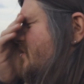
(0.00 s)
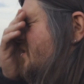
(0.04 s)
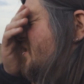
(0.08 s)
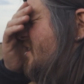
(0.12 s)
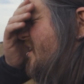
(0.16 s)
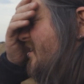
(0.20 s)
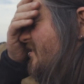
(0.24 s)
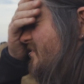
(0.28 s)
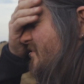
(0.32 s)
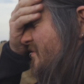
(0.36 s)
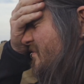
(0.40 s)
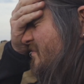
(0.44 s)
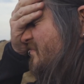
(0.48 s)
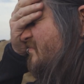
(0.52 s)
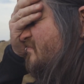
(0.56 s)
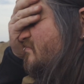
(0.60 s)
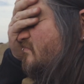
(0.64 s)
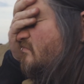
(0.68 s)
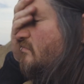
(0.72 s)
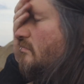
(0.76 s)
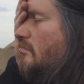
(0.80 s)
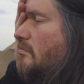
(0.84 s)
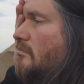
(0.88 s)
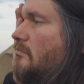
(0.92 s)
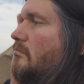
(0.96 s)
So
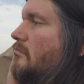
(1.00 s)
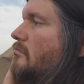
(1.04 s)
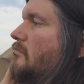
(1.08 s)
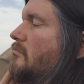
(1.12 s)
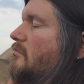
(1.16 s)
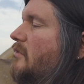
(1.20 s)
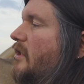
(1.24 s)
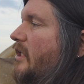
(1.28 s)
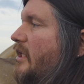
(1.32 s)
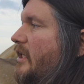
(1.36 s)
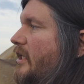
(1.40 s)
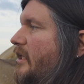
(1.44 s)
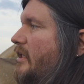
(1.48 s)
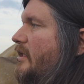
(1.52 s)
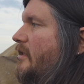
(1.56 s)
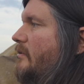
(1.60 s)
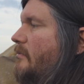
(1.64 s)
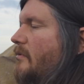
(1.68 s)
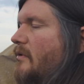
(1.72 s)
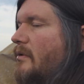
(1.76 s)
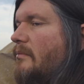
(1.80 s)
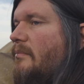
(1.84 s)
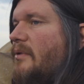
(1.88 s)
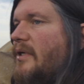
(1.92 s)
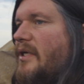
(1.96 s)
really you want